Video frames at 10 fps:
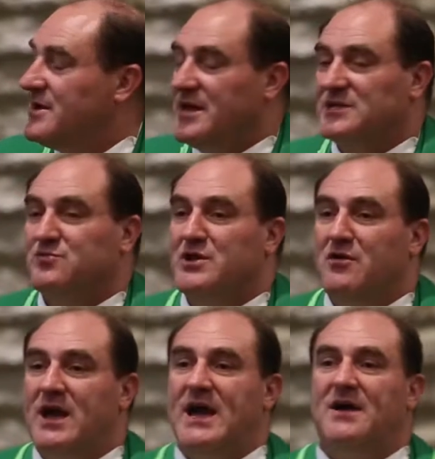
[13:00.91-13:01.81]
It's when you
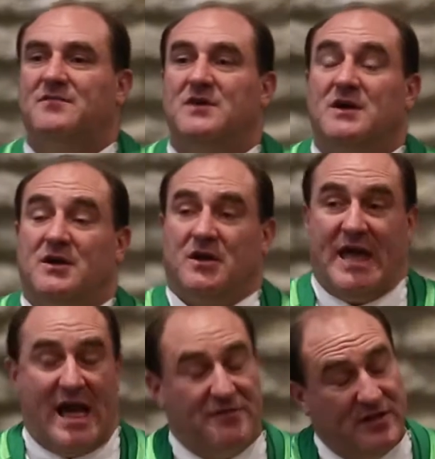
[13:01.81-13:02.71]
have
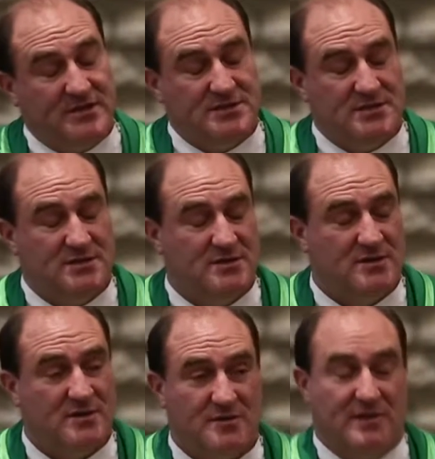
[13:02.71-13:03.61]
Catholics,
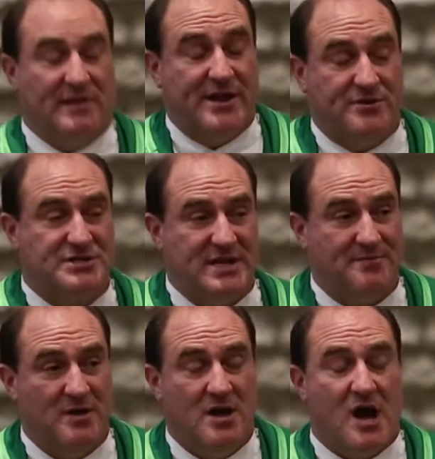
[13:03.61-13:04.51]
the
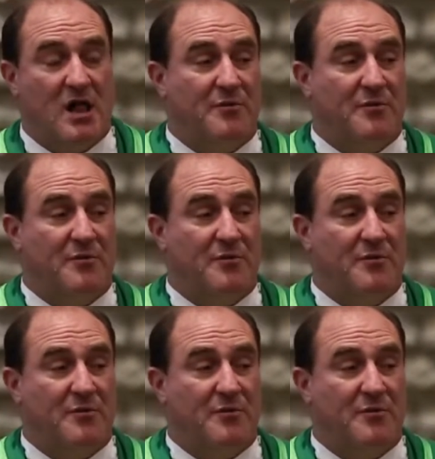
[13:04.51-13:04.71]
leadership, all the